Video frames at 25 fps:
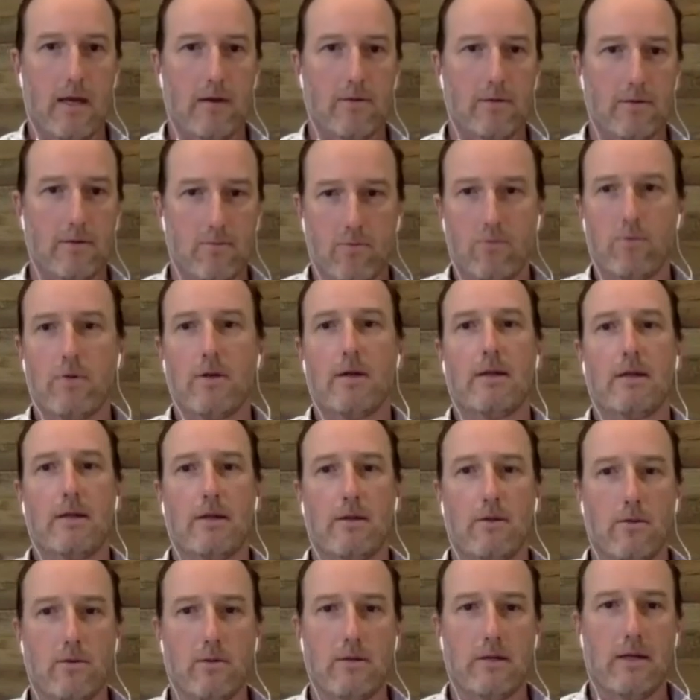It's really
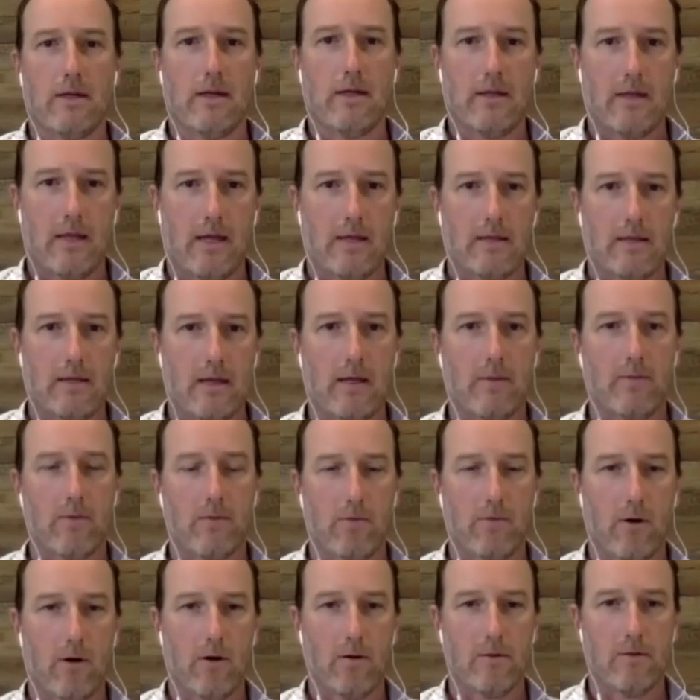good to get that team
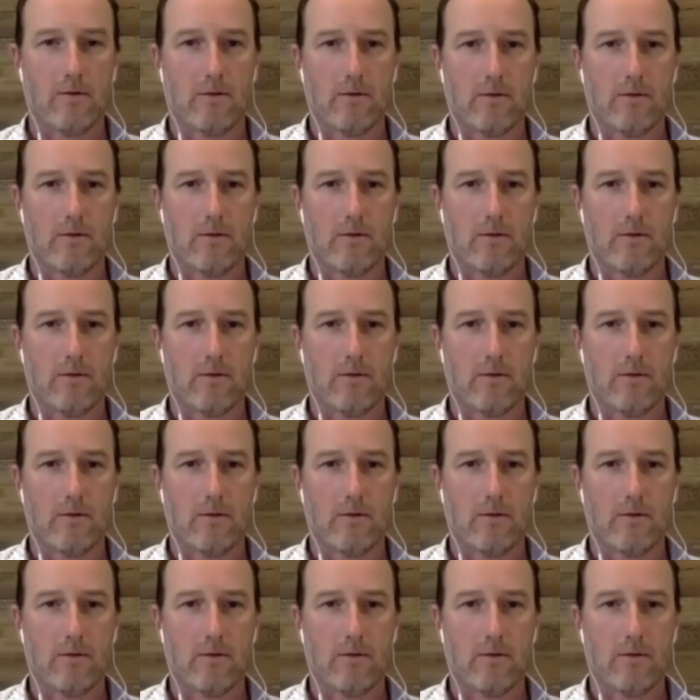approach.